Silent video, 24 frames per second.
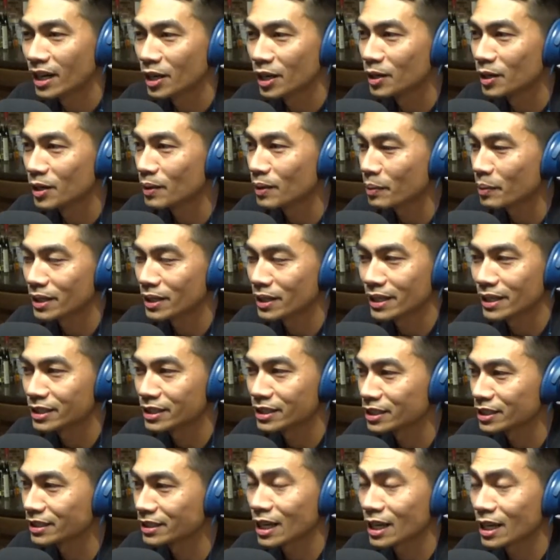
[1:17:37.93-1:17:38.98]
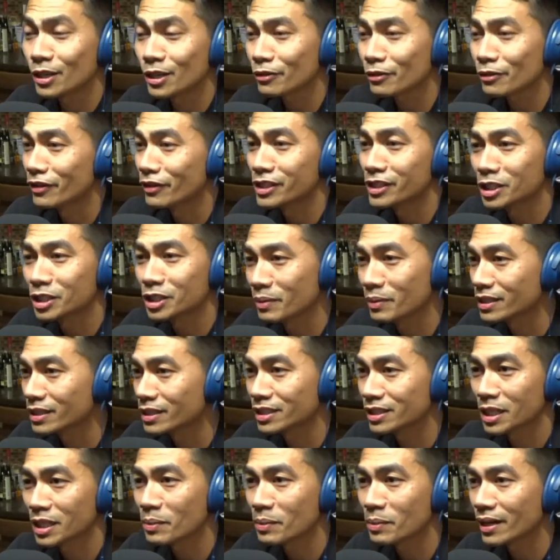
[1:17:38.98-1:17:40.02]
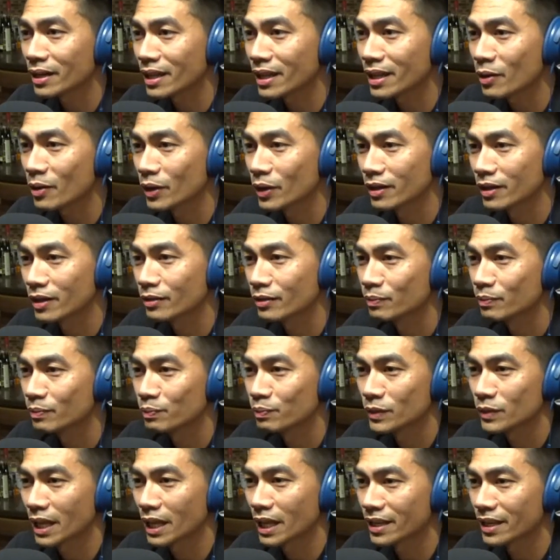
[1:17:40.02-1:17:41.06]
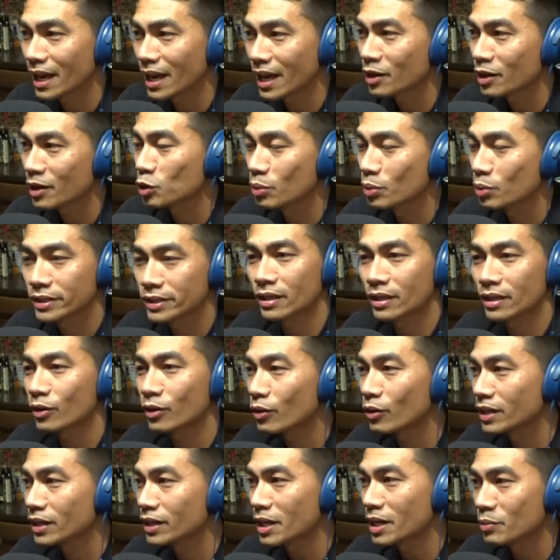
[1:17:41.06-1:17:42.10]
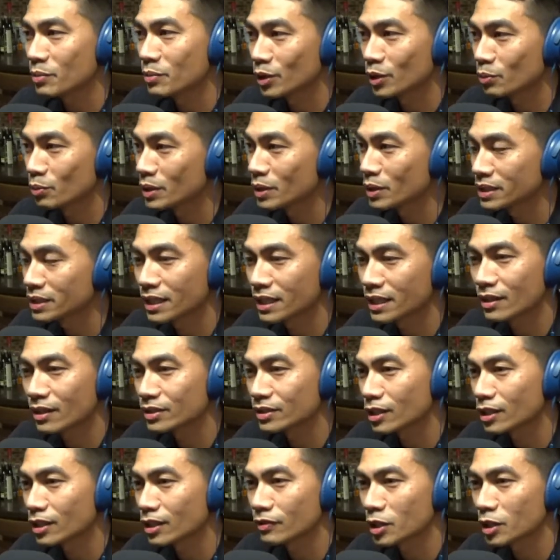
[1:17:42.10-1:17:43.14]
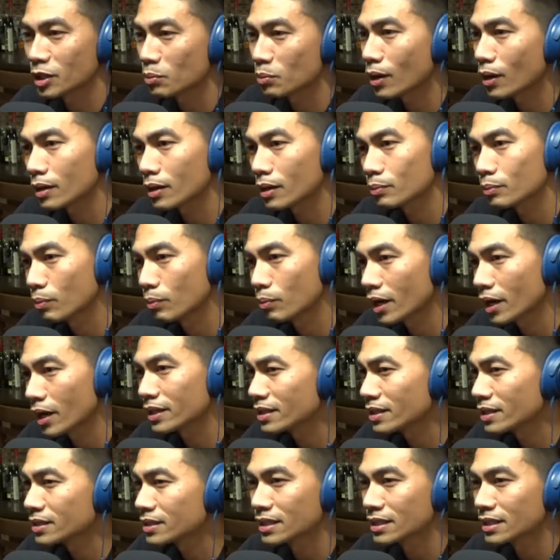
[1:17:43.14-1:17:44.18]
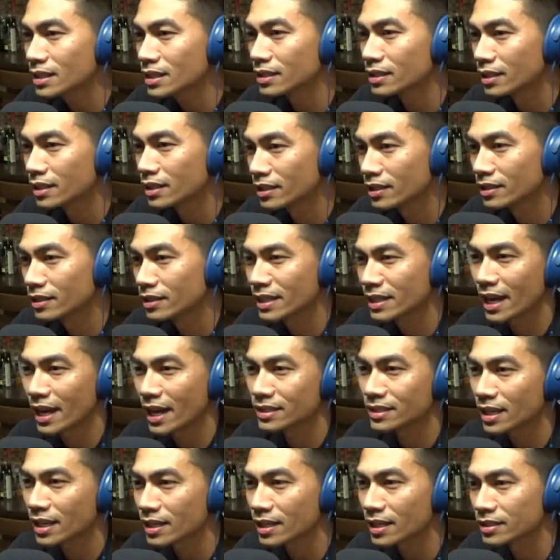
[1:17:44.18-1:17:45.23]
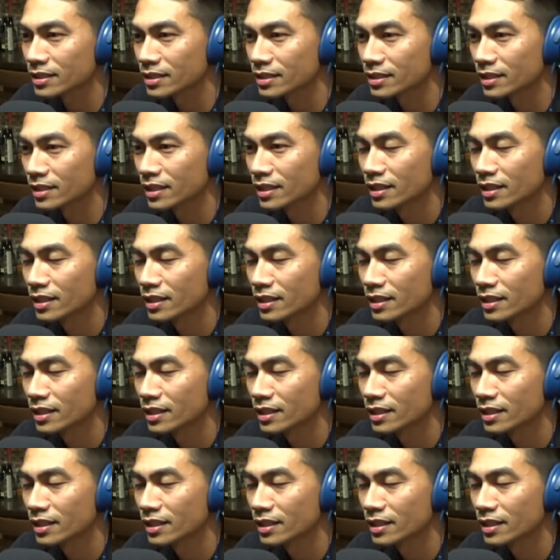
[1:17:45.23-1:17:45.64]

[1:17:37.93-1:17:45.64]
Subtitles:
I mean, that's just cellular function, man. Just think about it that way. Yeah. Like, yeah, you piss out all night, but you're pissing out stuff that your body doesn't need. It's excess.